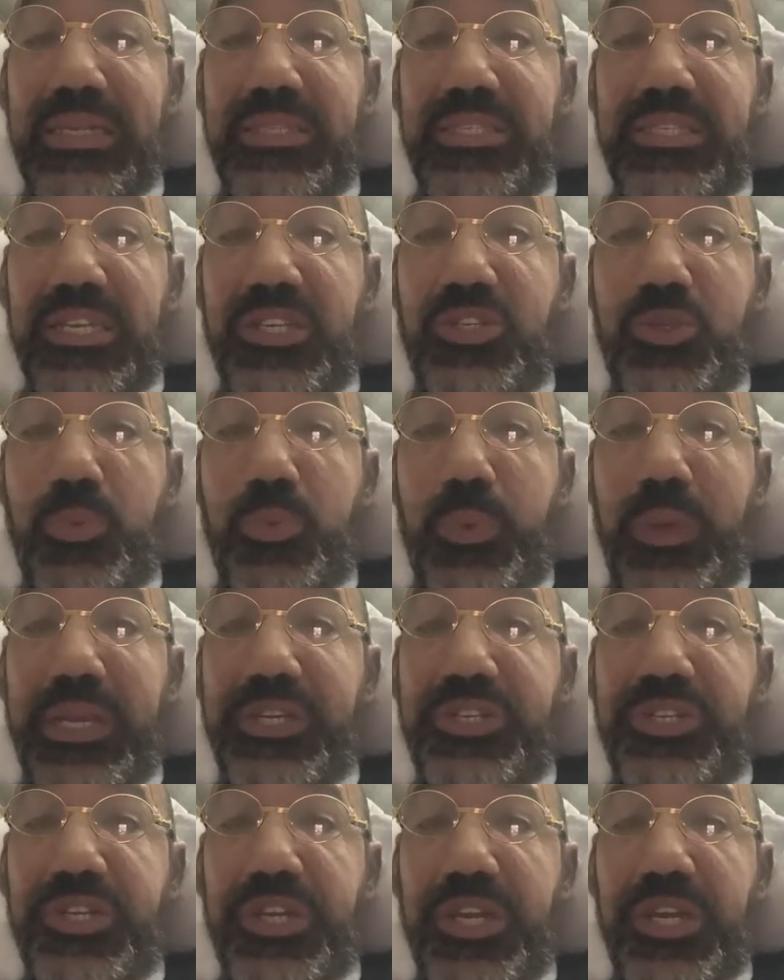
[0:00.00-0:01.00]
a
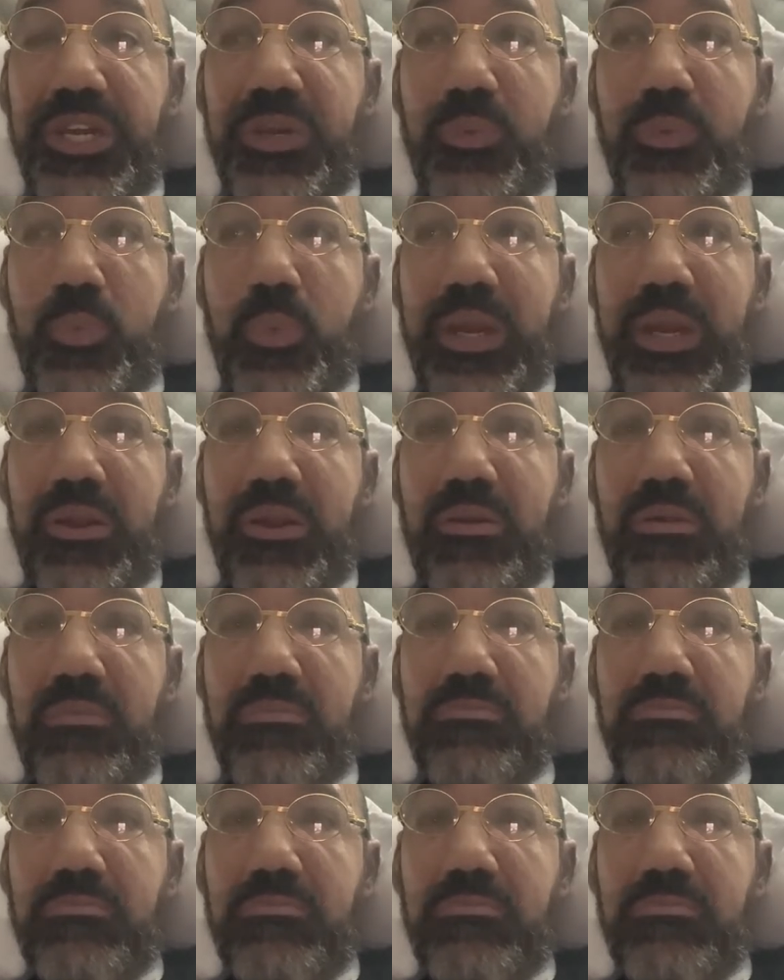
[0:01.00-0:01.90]
situation where